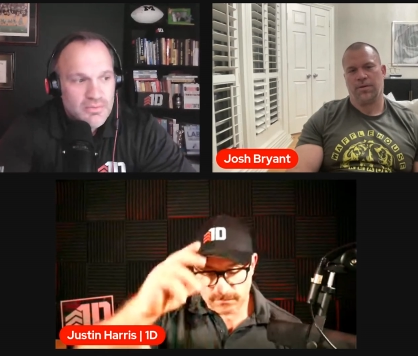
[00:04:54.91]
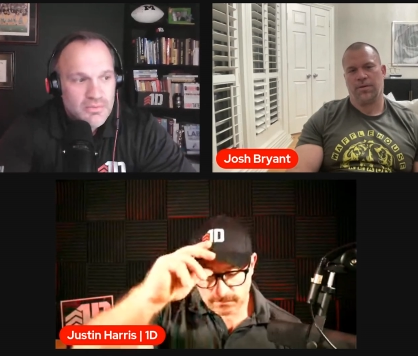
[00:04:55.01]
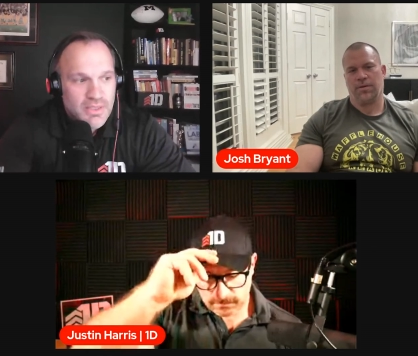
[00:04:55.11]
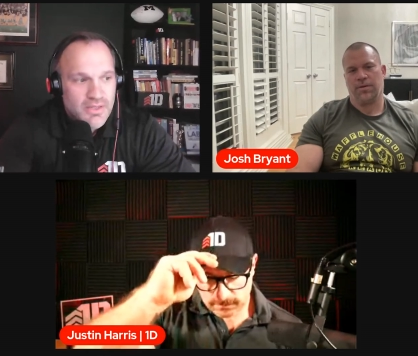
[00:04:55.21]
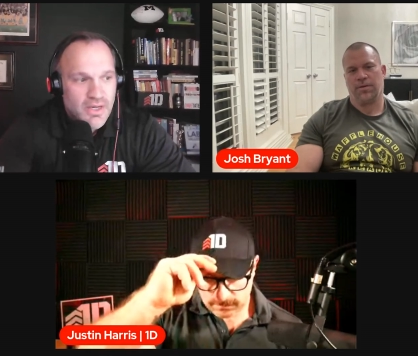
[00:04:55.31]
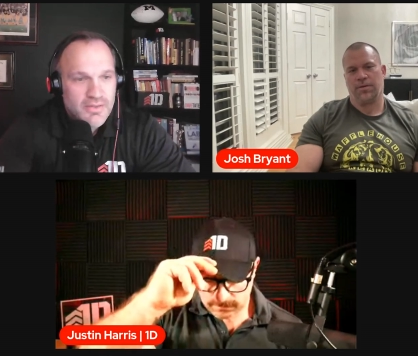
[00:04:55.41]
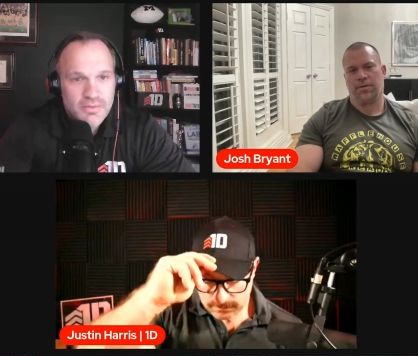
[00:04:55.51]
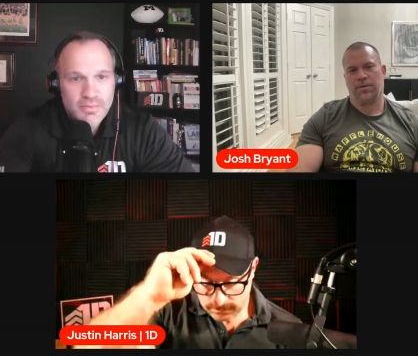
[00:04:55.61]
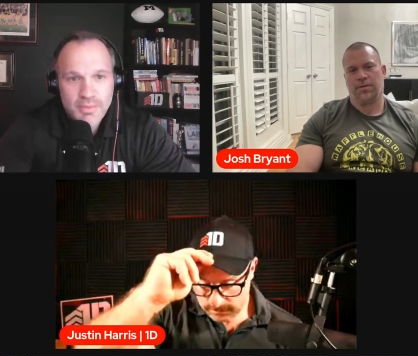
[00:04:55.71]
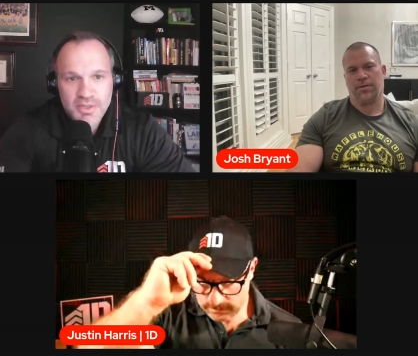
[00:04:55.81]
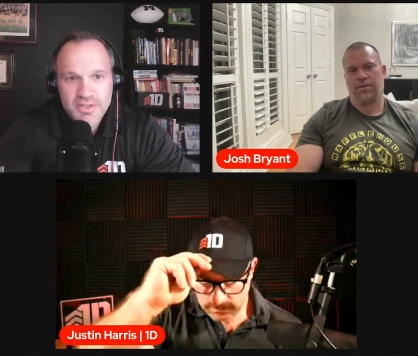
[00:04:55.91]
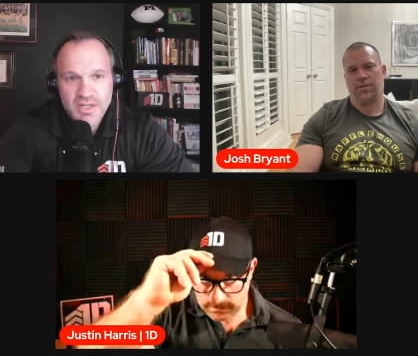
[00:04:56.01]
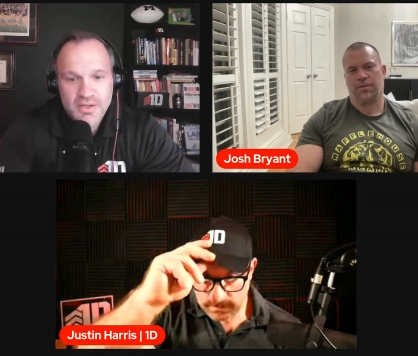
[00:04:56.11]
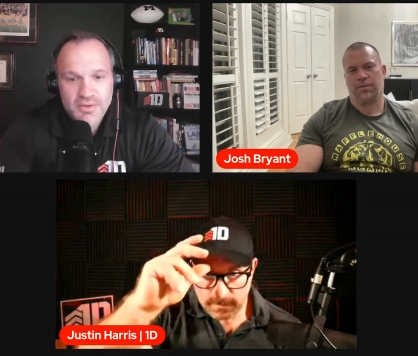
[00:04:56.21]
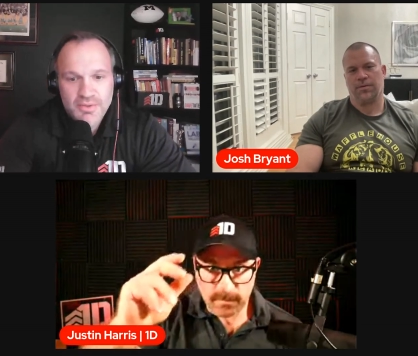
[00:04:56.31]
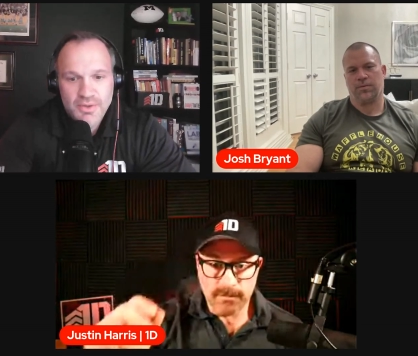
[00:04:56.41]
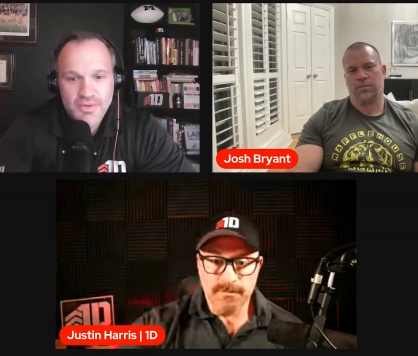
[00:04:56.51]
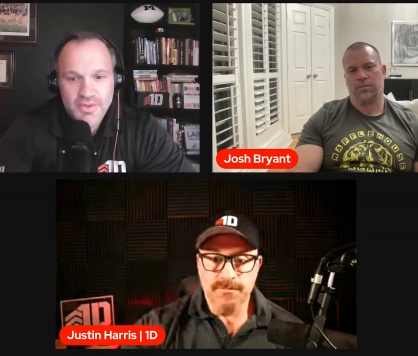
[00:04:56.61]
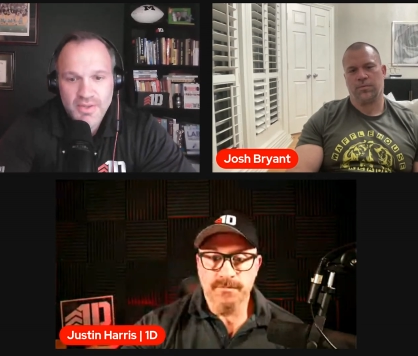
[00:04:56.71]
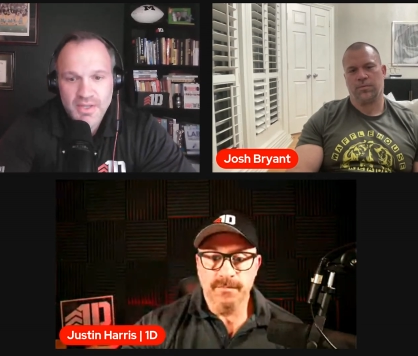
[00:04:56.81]
Speaker 1: that's awesome. I appreciate you going through
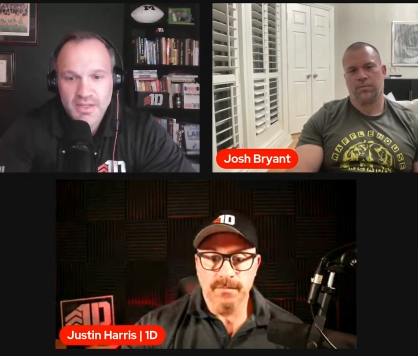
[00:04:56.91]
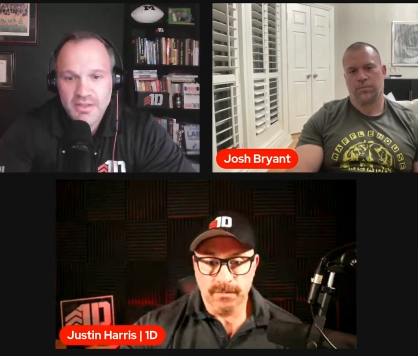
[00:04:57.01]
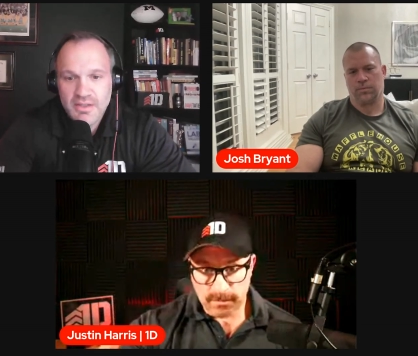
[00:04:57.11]
everything.